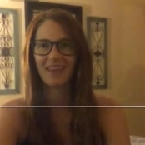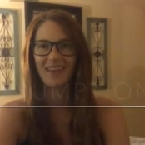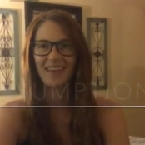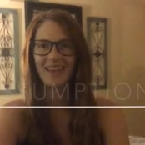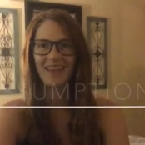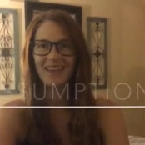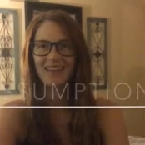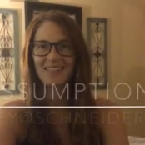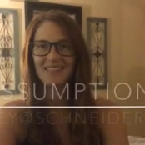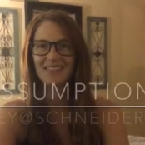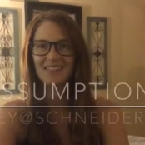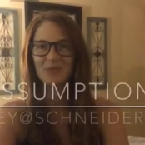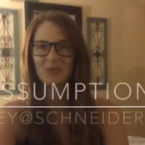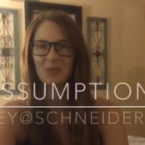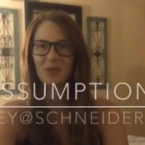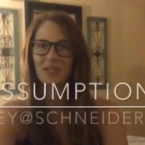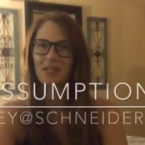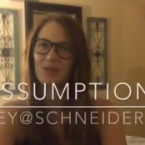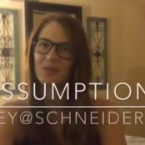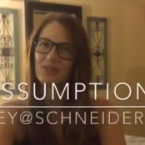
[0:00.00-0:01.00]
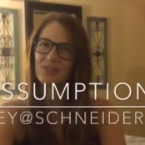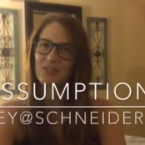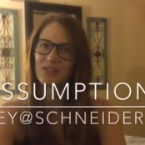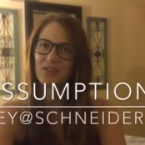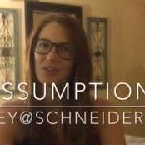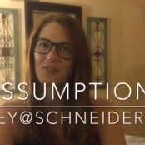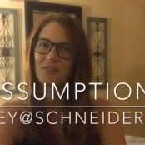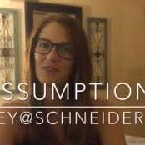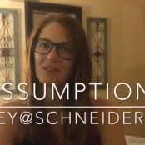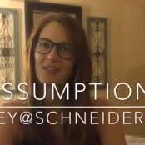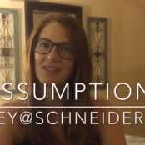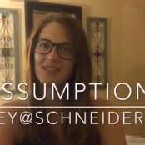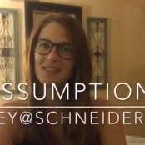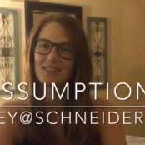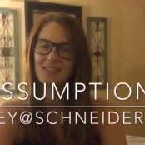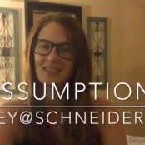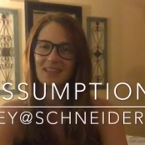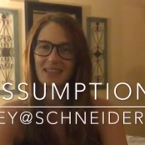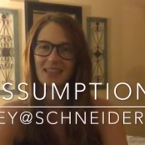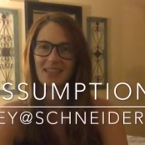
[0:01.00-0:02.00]
Hey guys, it's Whitney with Schneider
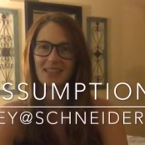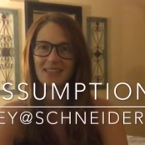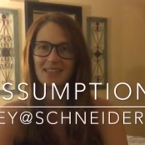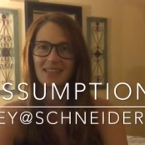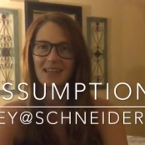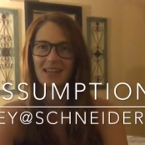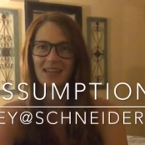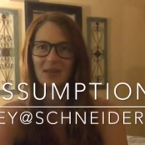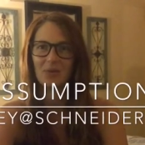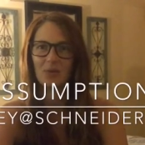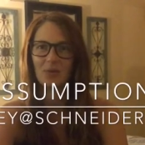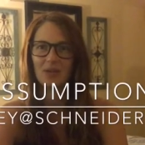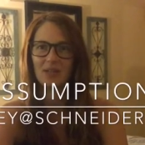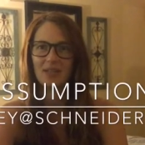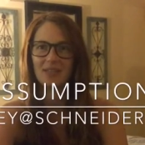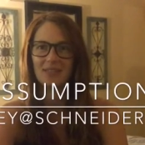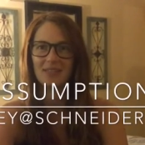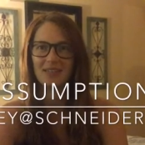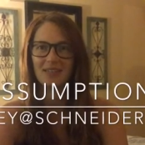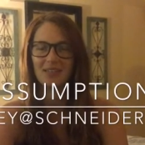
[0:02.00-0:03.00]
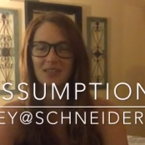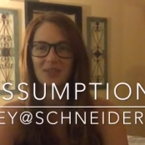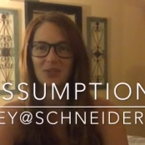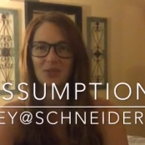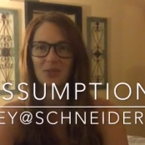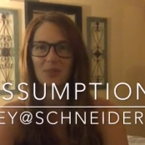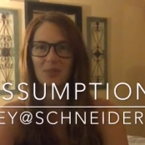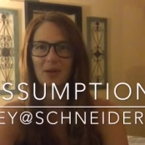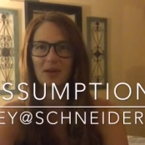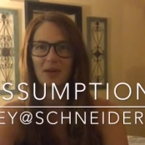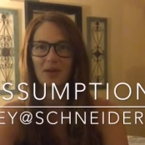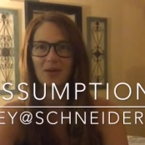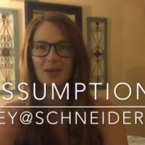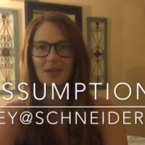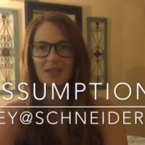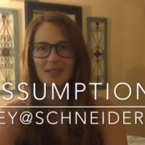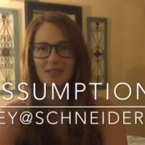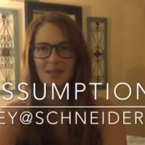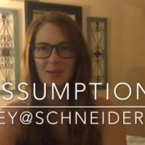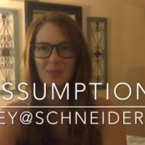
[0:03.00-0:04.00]
Fitness, and tonight I wanted to talk to you about
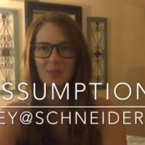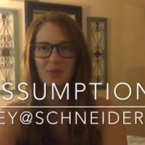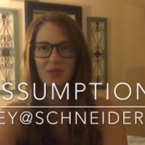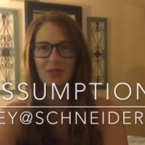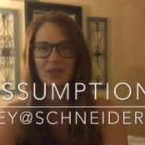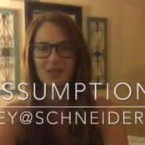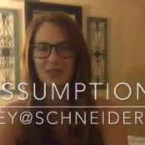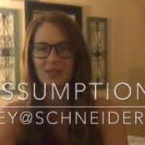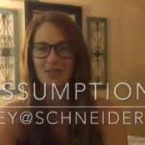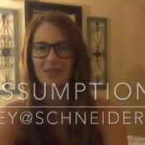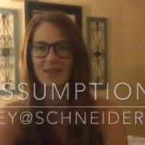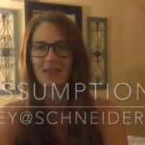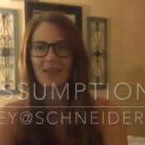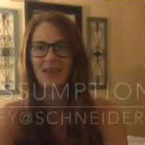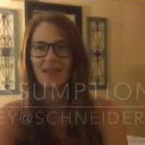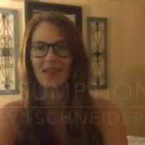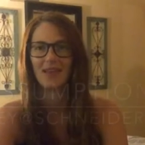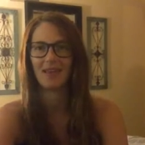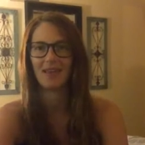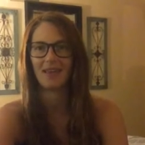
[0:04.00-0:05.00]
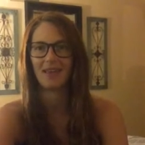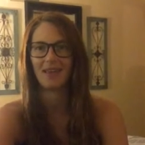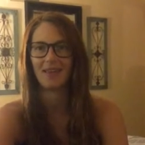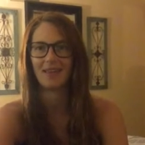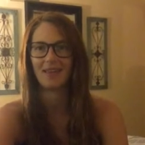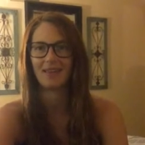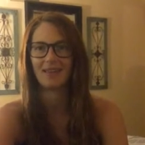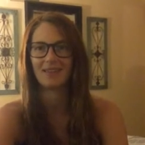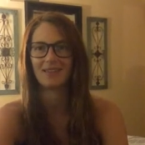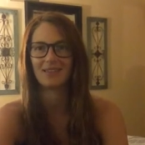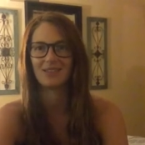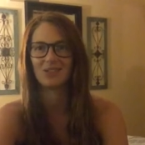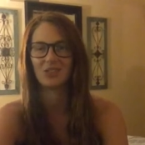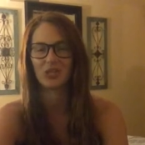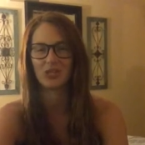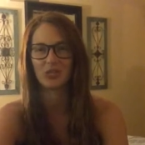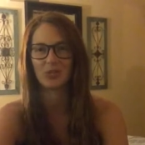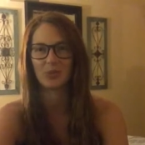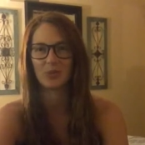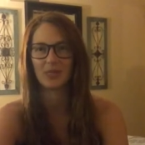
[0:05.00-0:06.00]
assumptions and
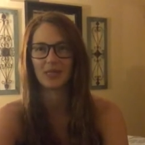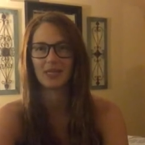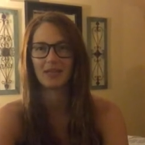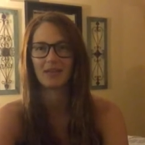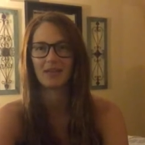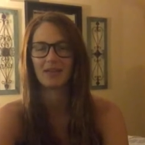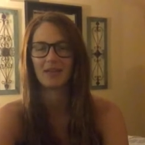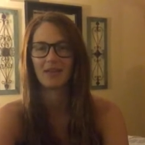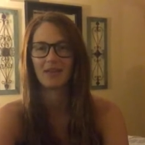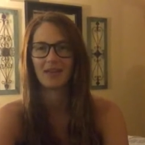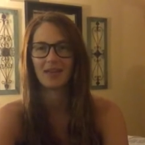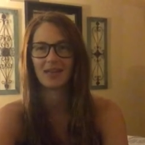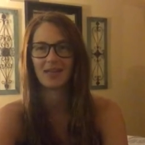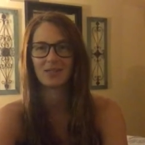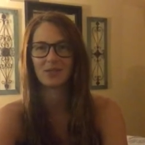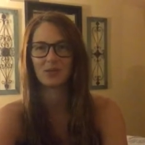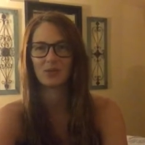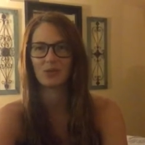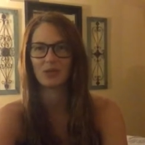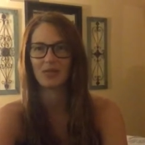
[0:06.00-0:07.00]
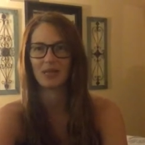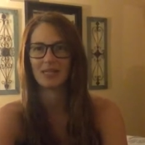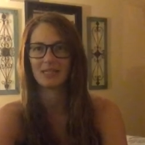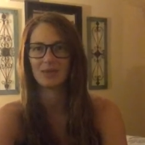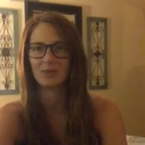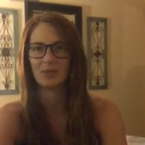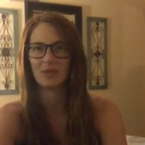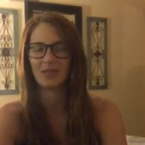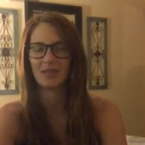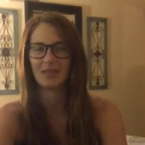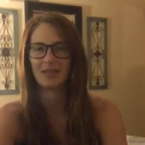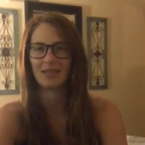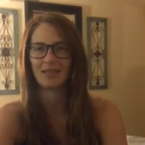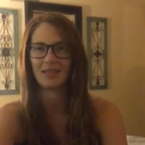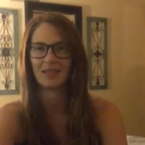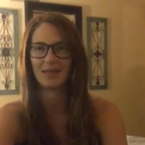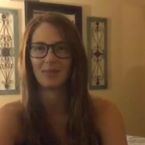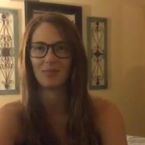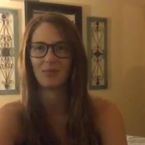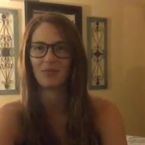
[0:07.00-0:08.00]
judgment. I told you last week in
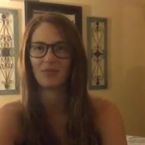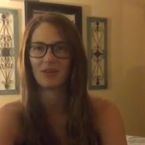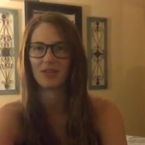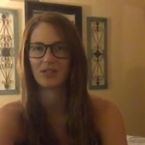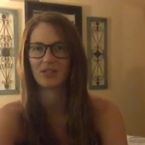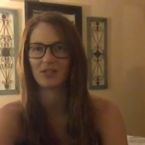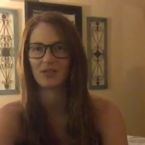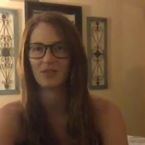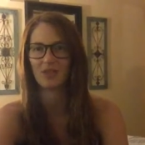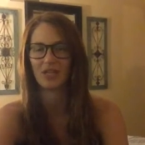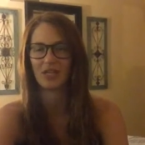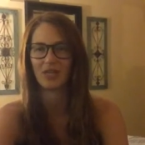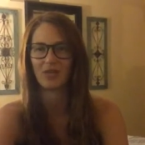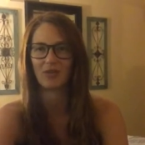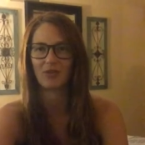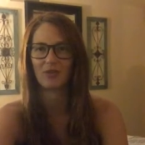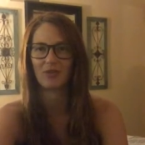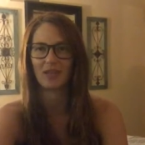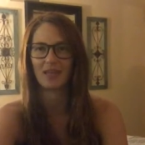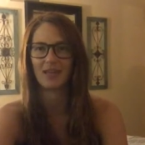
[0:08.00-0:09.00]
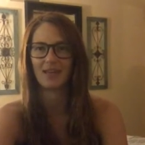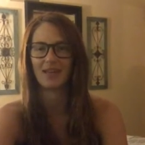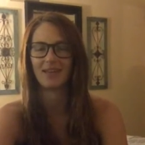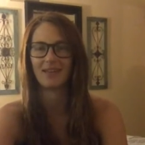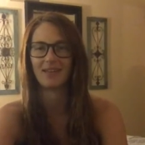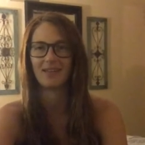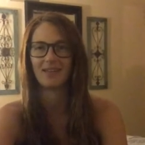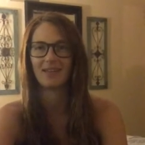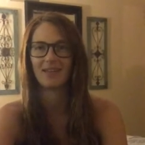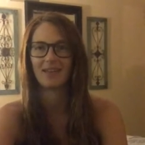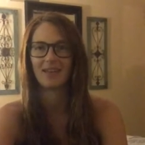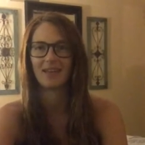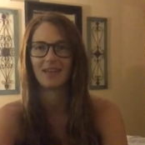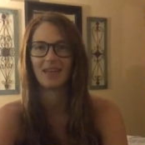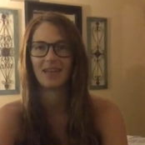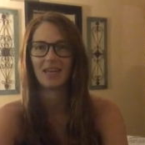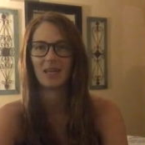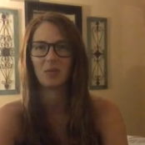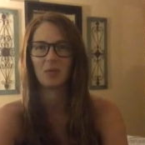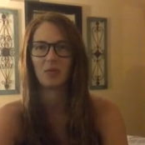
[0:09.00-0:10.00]
the perfection video that
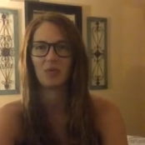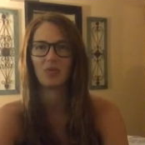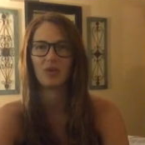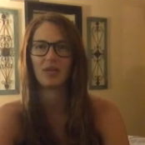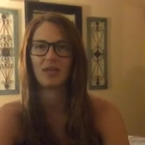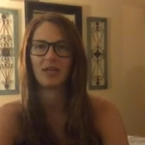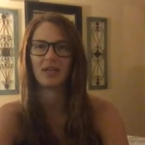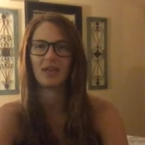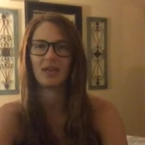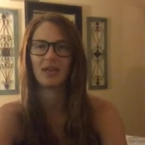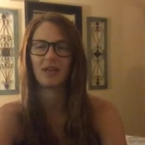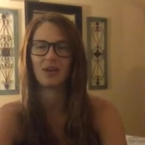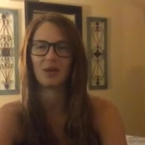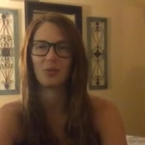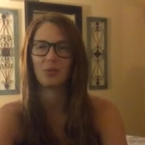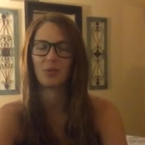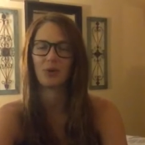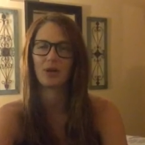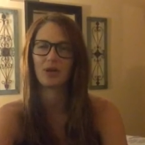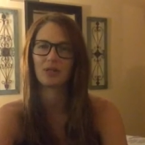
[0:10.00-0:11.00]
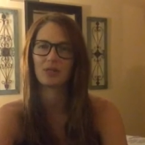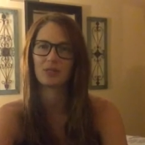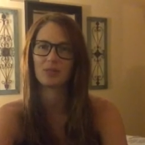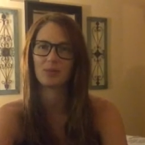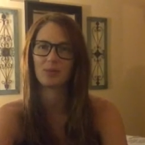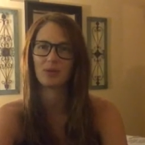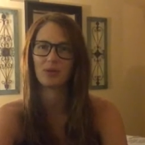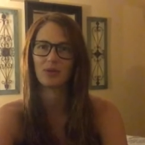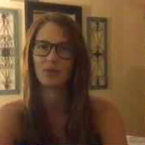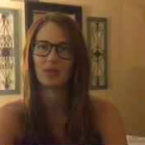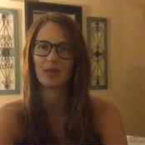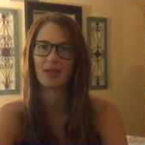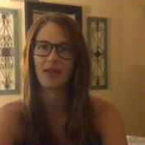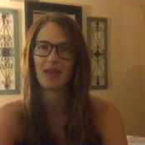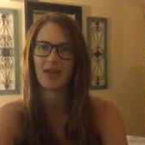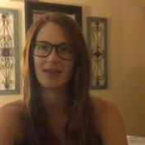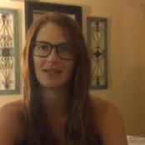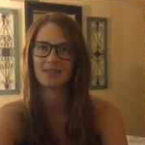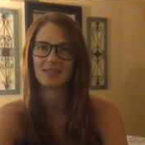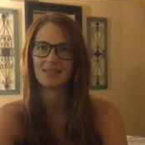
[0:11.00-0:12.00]
I had been reading Brené Brown's book,
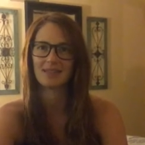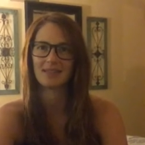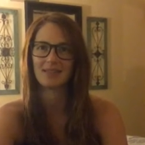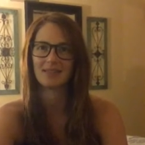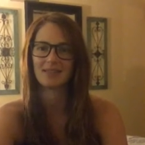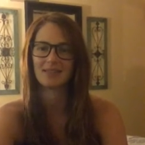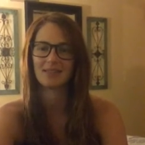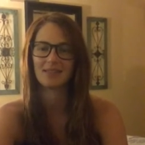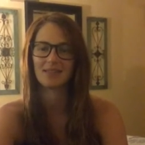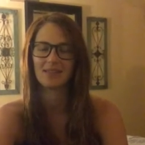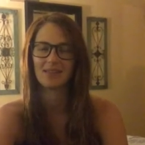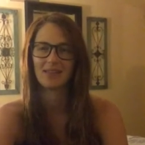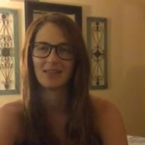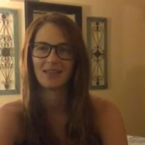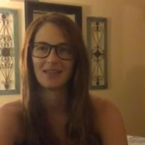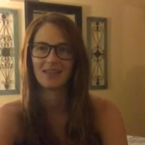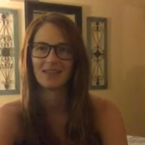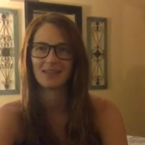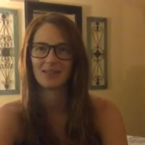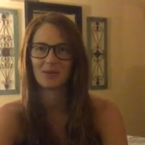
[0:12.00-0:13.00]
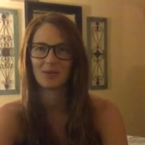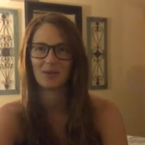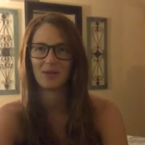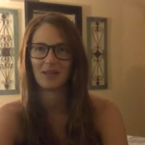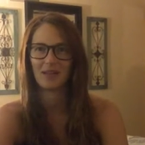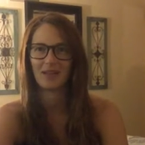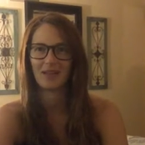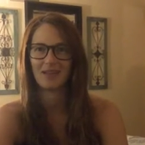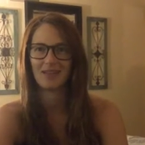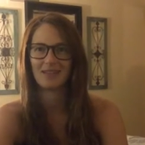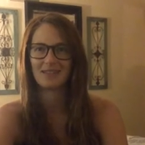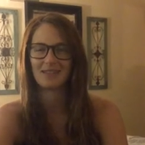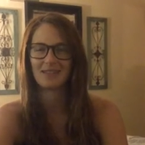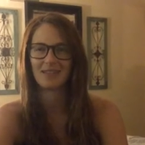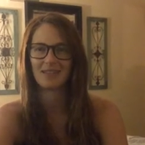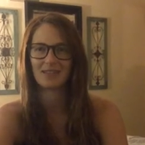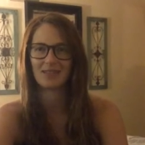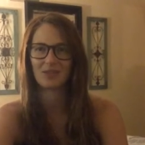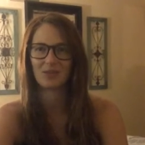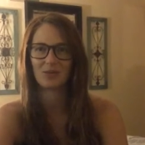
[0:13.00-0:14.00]
As Is. So a lot of these
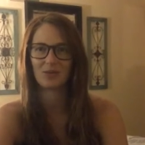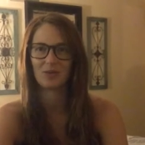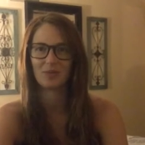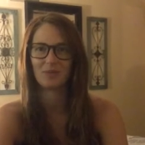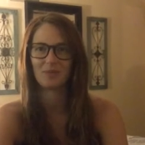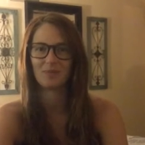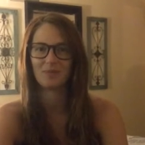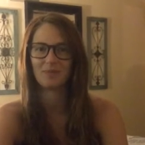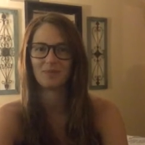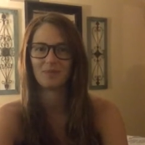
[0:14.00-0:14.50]
things are,